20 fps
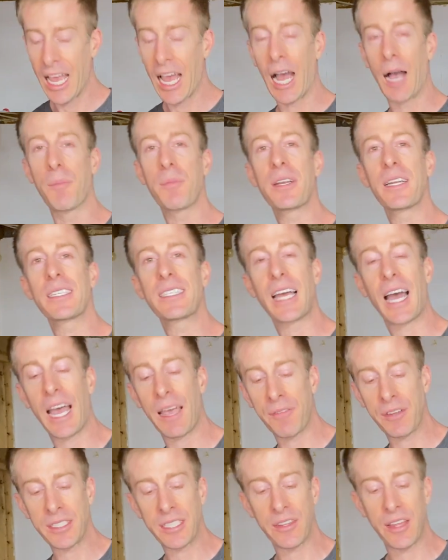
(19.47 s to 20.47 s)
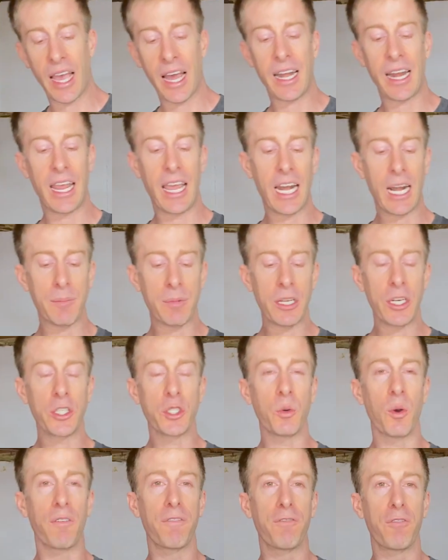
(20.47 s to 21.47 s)
I'm gonna dive into that and I'm gonna
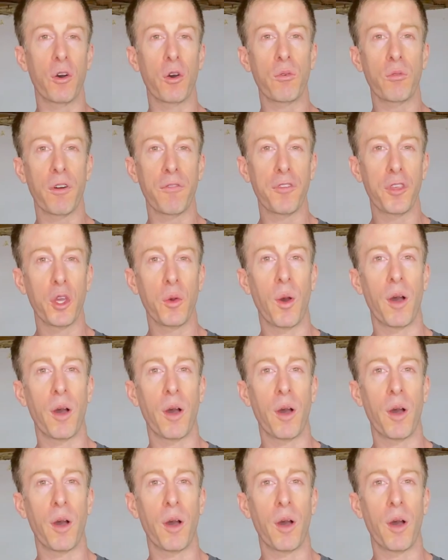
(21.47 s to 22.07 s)
do a full review